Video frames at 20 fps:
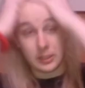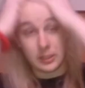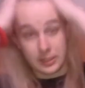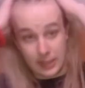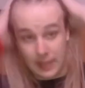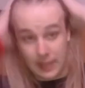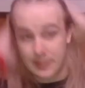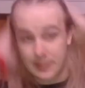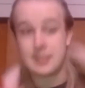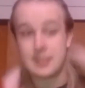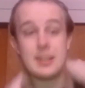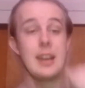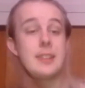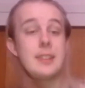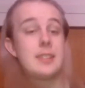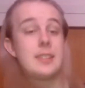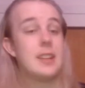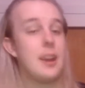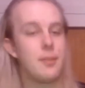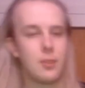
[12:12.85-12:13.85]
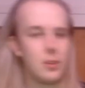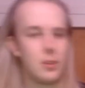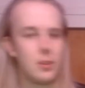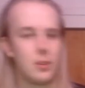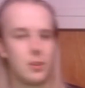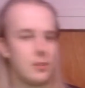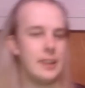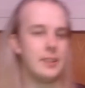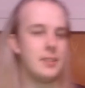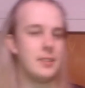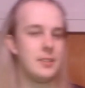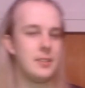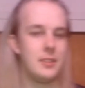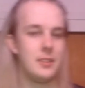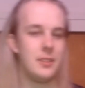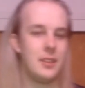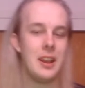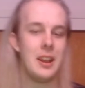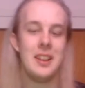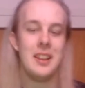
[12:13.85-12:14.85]
That's never like,
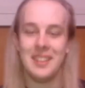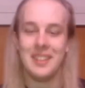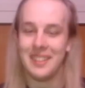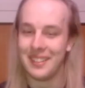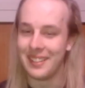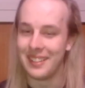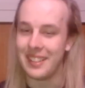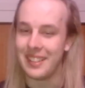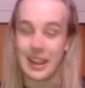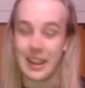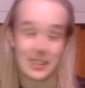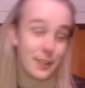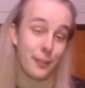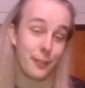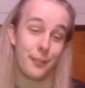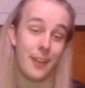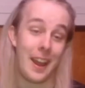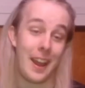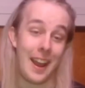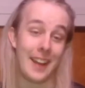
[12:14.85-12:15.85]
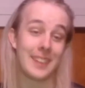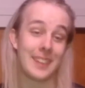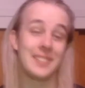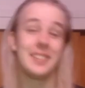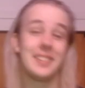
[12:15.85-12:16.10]
that's a fact.